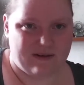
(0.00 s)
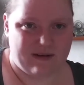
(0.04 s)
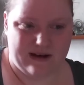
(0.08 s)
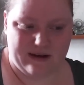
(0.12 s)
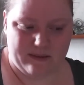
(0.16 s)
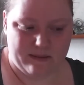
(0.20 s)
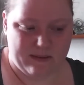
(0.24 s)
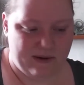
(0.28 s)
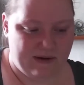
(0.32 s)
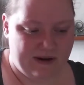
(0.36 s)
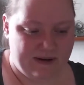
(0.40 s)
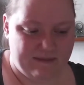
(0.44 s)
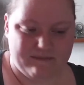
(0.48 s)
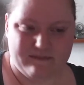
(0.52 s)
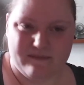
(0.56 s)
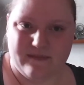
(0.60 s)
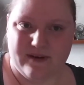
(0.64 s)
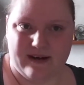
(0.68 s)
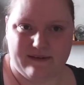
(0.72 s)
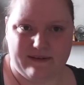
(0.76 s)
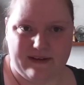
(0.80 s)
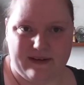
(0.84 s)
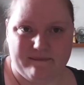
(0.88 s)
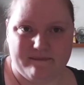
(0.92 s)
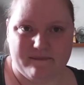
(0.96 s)
Guacamole,
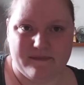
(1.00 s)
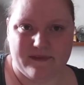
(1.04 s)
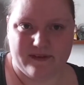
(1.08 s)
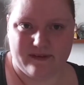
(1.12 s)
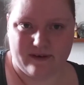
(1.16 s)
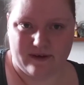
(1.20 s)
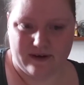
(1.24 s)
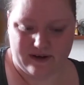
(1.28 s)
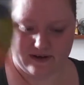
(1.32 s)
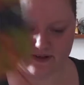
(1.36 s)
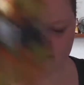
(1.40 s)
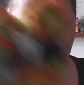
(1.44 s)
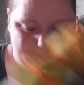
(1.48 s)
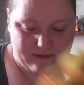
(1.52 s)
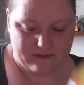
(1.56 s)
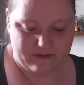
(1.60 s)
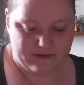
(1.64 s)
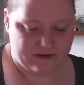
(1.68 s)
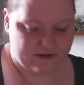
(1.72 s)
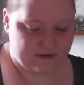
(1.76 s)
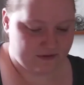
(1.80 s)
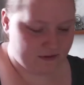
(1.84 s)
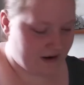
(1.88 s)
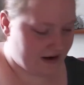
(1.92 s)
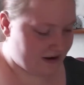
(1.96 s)
love it. So I got that one,
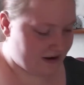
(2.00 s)
which is